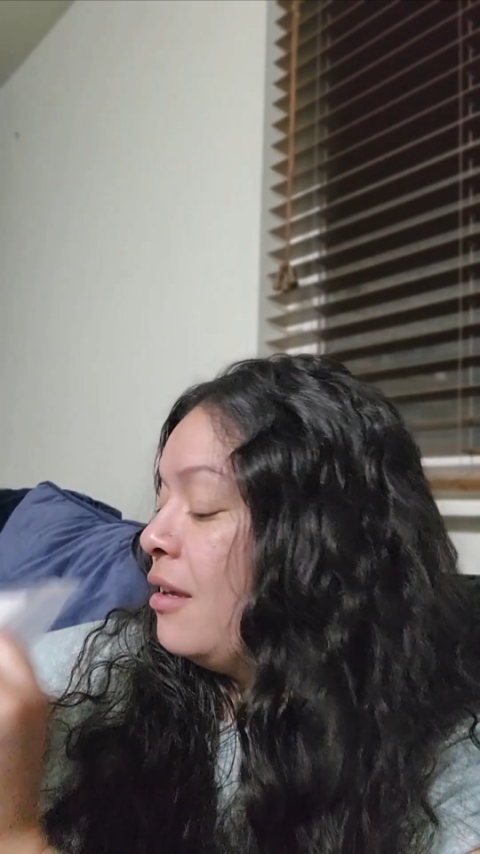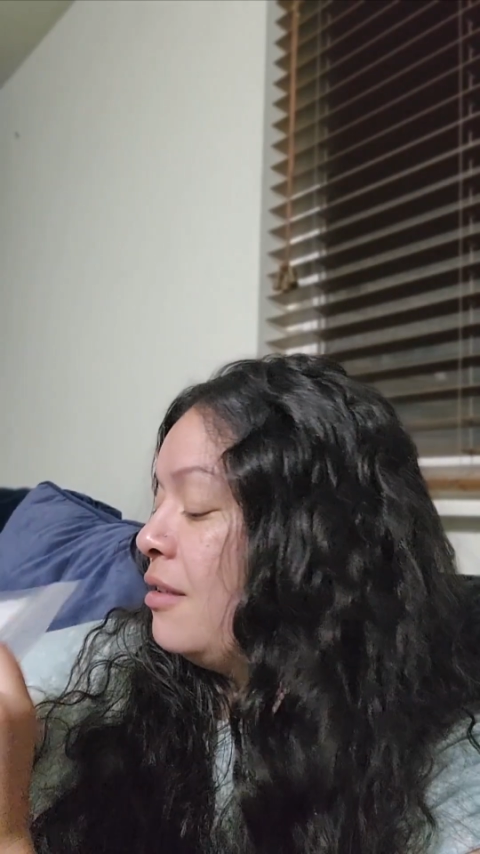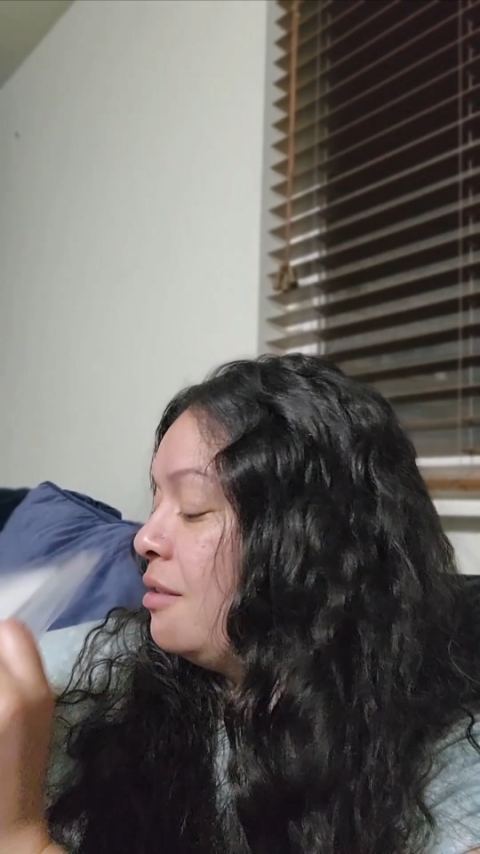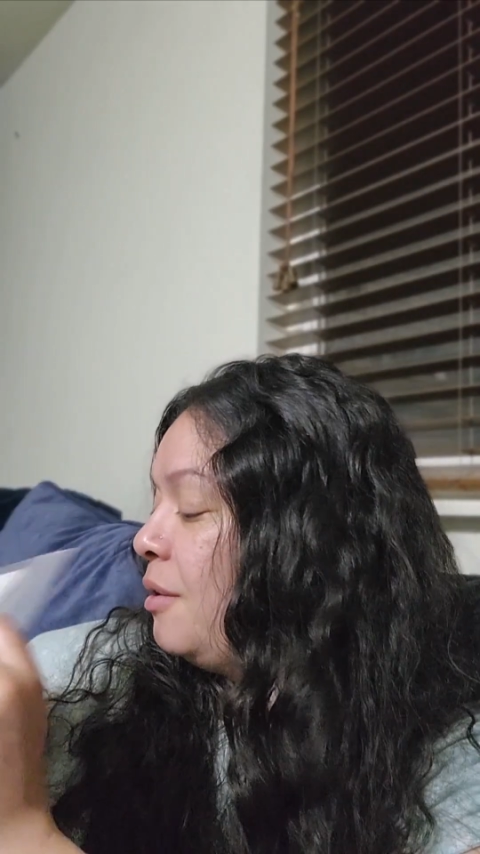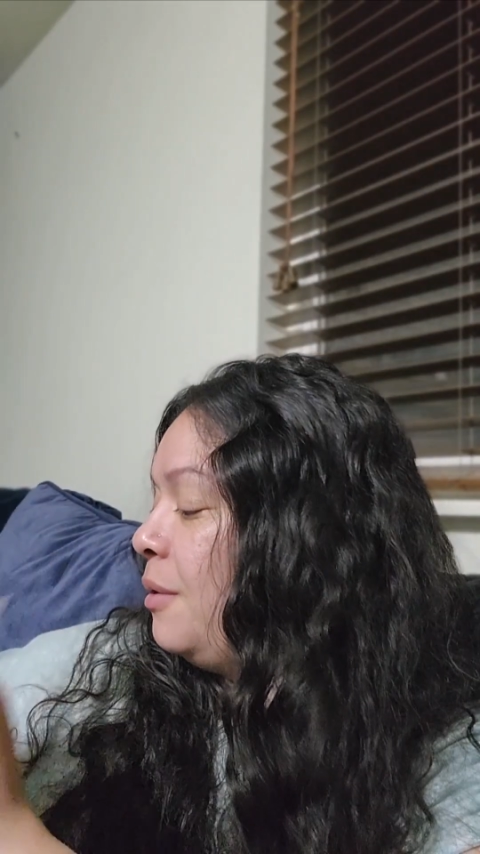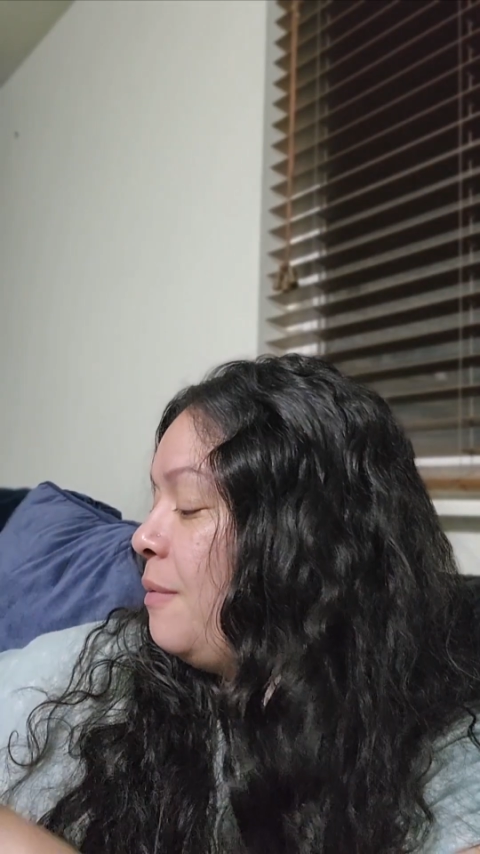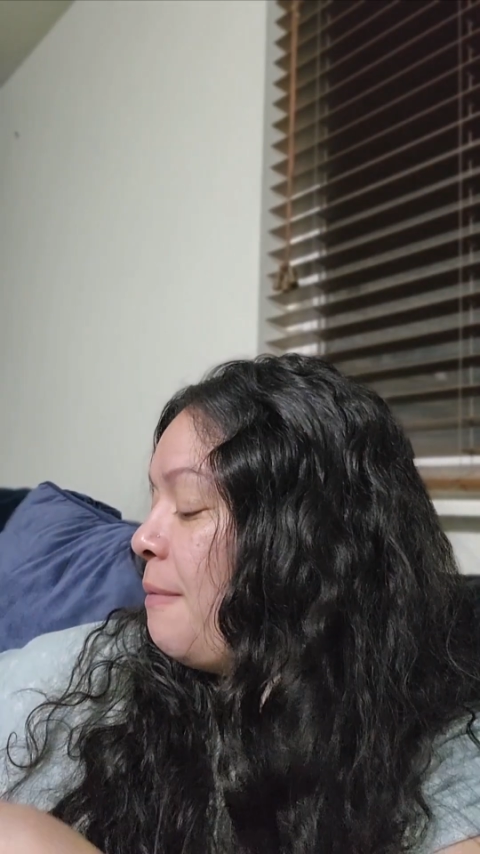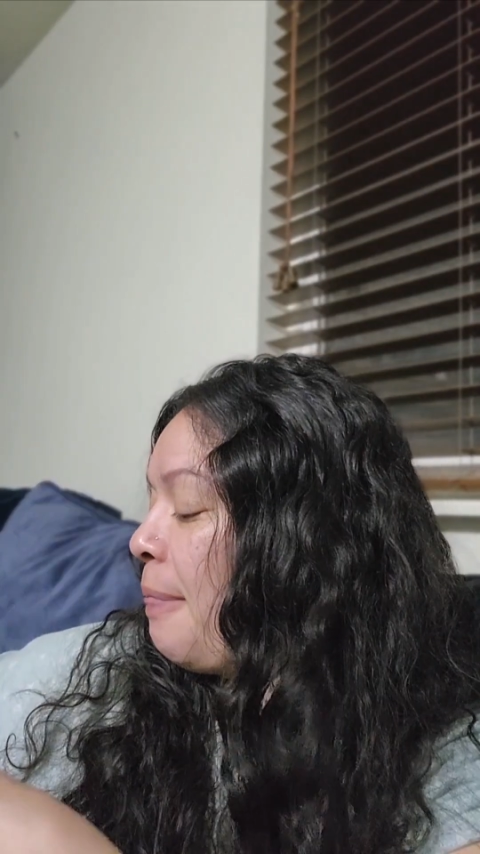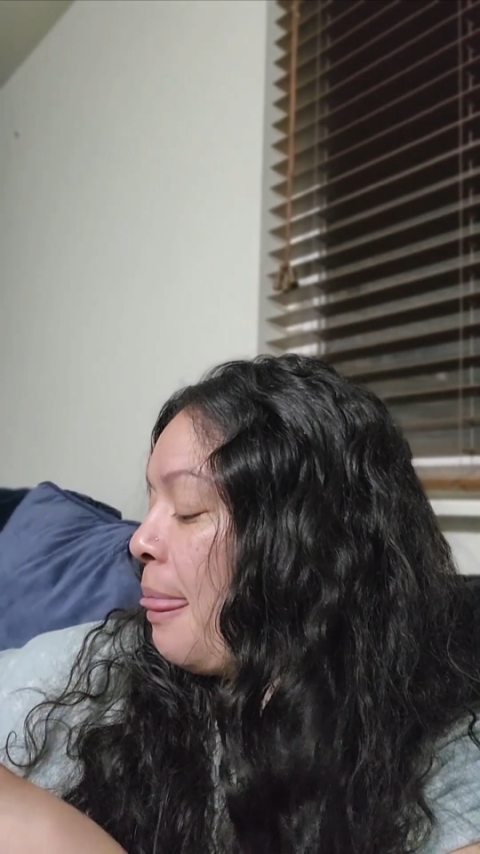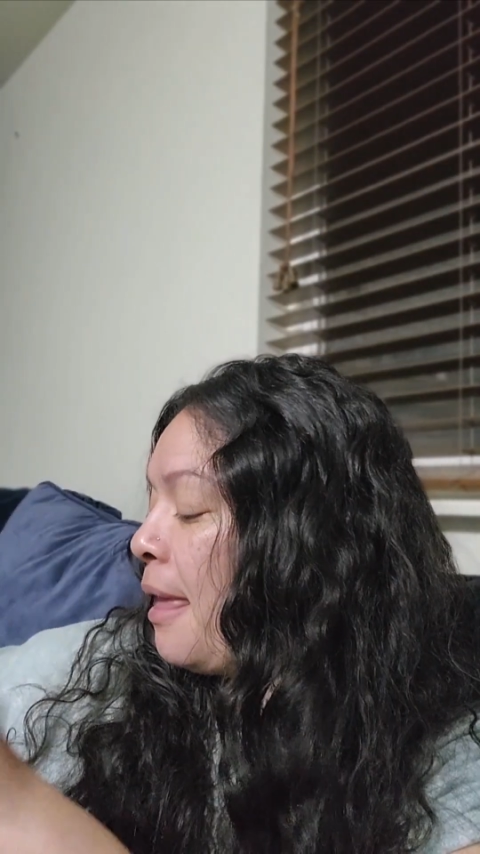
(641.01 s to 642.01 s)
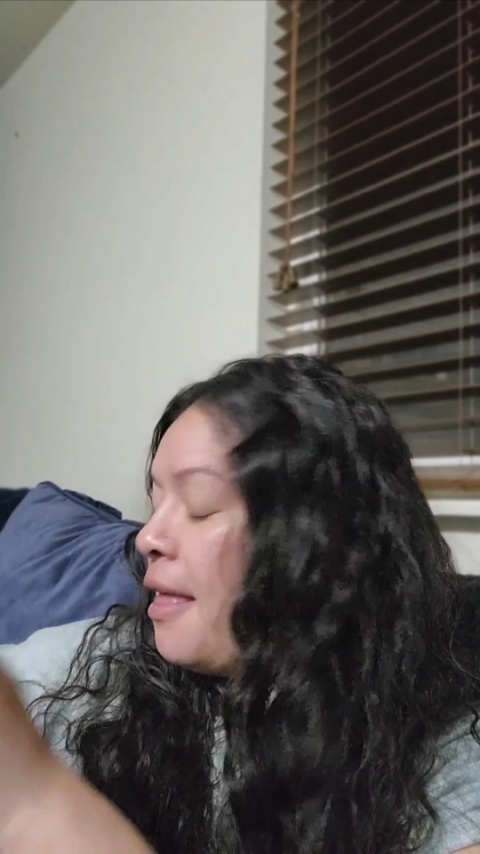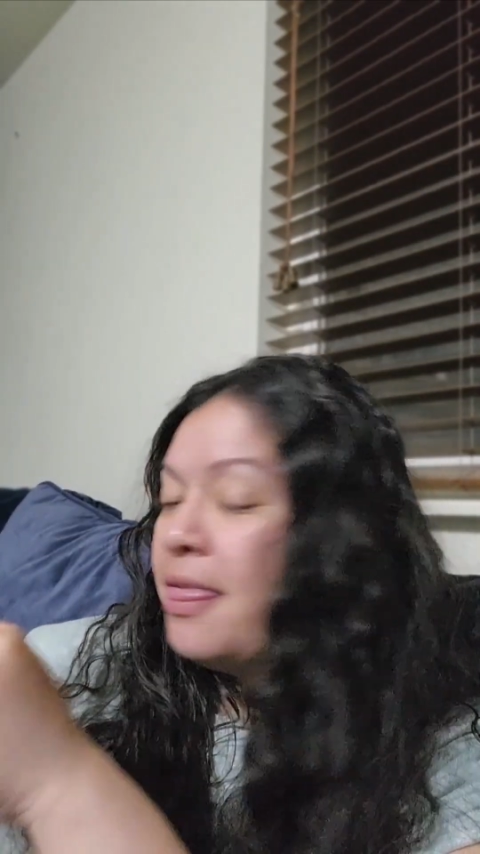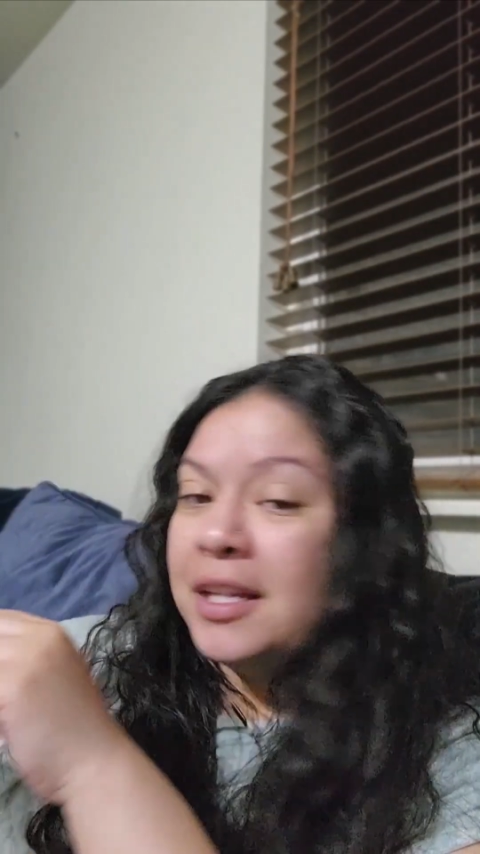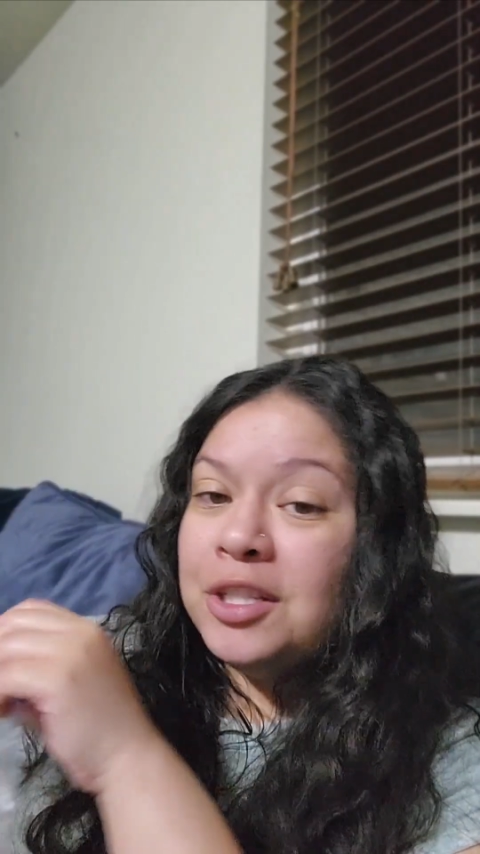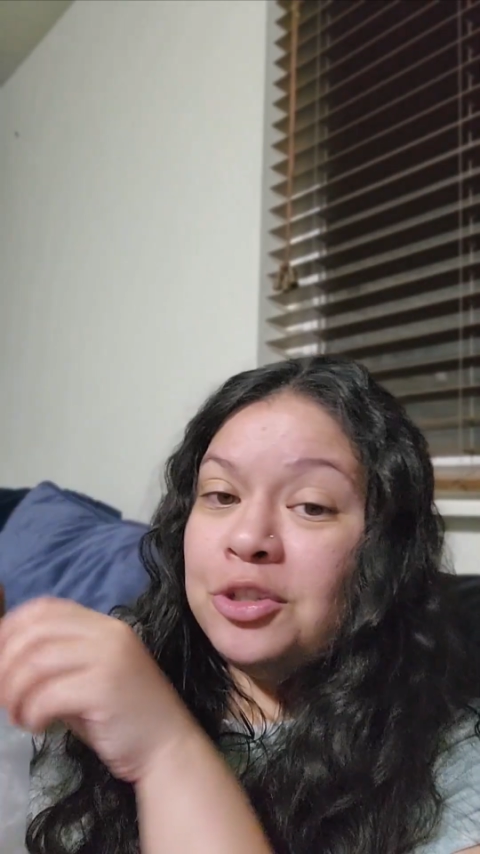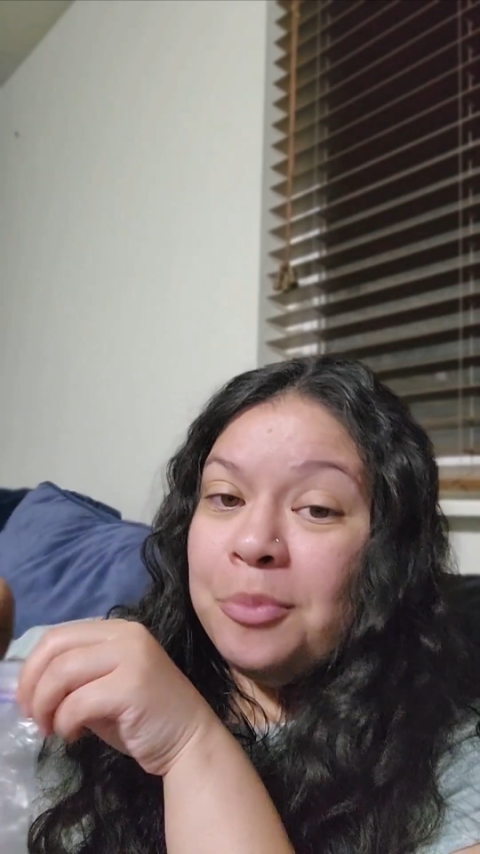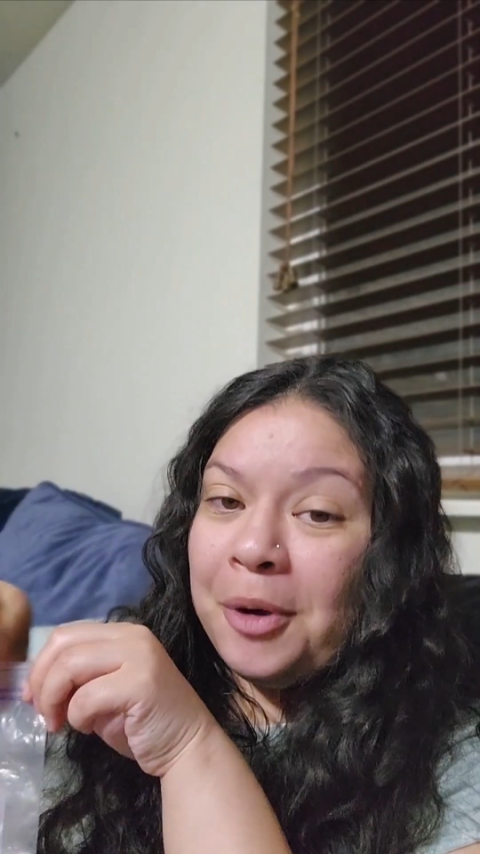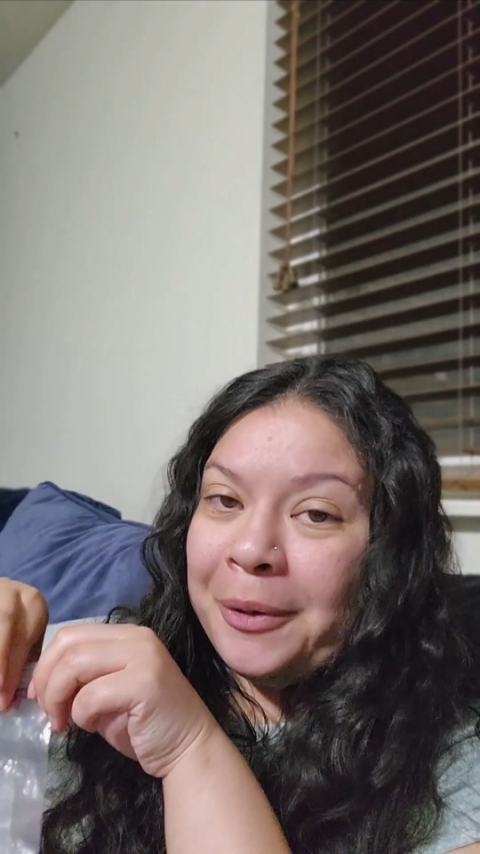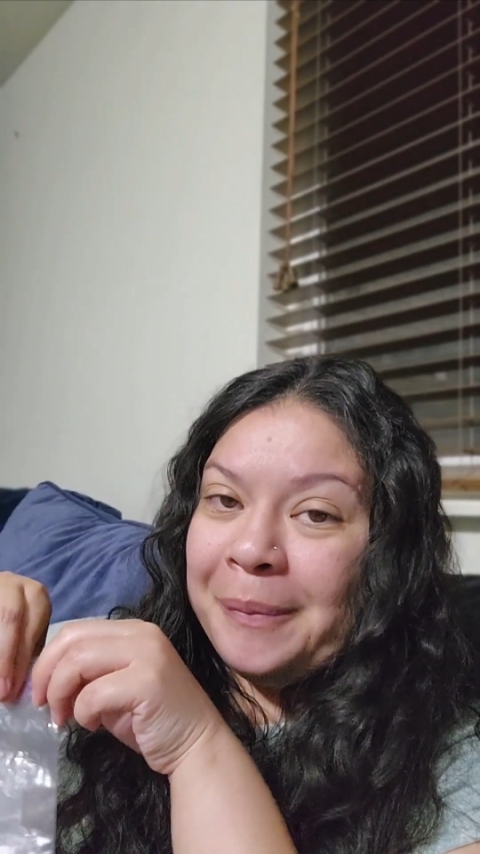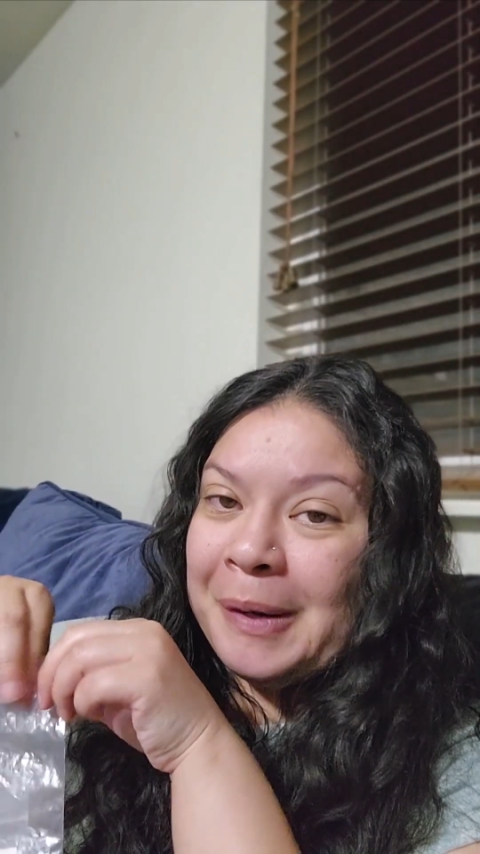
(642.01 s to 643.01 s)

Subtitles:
So that's a tomorrow